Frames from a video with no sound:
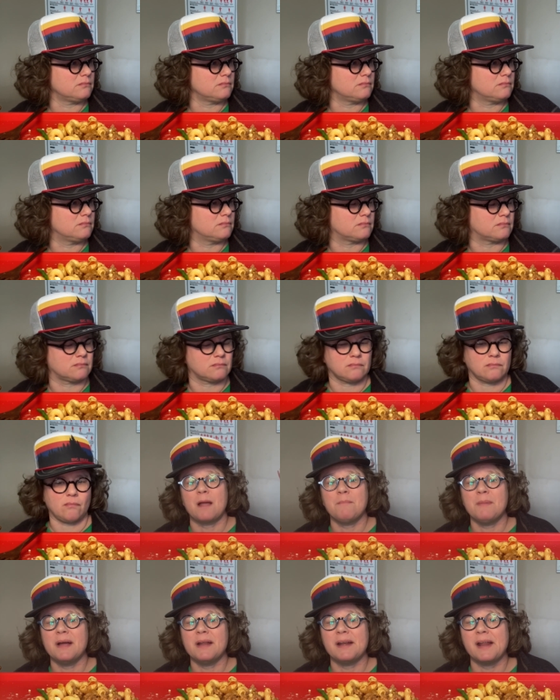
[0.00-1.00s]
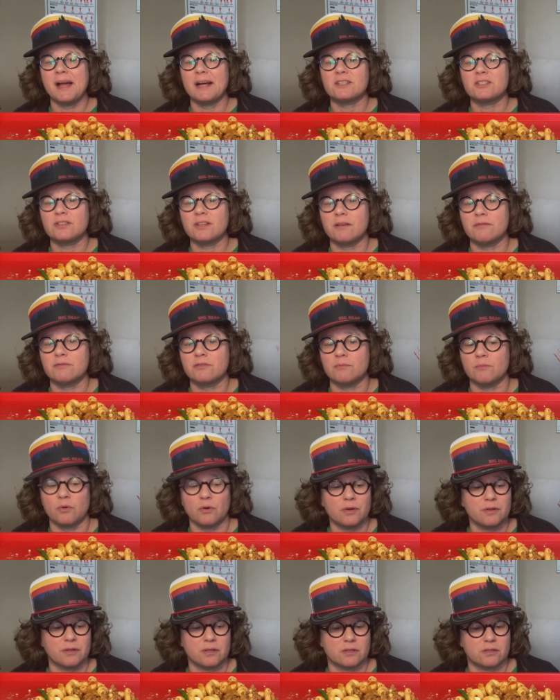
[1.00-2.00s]
I might actually have some
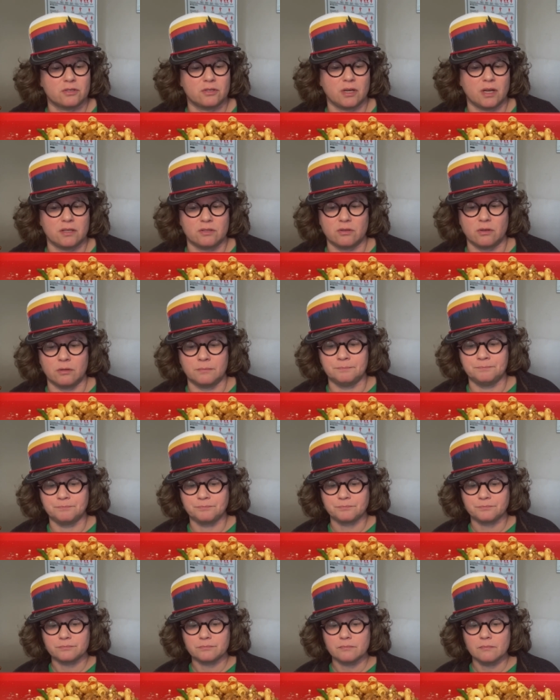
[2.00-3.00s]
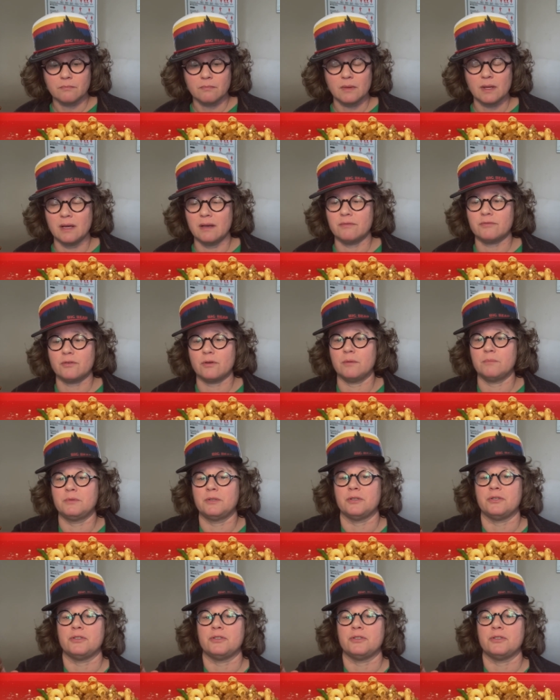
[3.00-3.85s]
more of this shizzle after I'm done